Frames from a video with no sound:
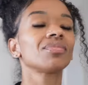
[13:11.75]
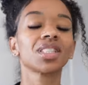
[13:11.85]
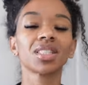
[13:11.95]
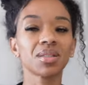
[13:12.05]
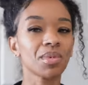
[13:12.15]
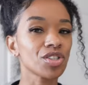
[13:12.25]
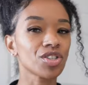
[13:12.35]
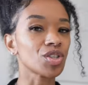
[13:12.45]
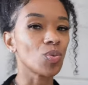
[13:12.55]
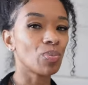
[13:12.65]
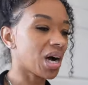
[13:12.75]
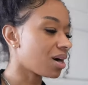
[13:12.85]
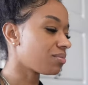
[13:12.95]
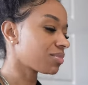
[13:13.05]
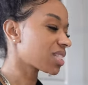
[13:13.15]
Smells,
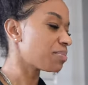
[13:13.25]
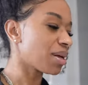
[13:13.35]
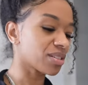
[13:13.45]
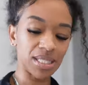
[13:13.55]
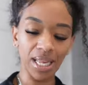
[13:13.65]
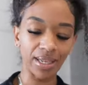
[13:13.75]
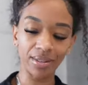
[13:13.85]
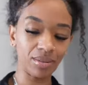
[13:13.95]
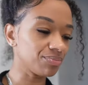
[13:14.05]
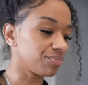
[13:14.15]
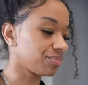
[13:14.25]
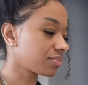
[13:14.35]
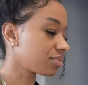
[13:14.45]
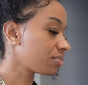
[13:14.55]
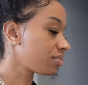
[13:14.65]
so smells
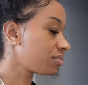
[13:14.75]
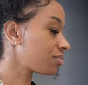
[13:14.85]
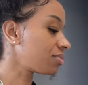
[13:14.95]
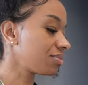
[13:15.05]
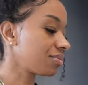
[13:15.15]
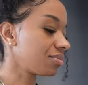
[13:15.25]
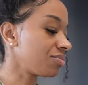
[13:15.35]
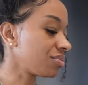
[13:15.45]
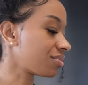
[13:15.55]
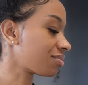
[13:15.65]
like mm, mm, mm.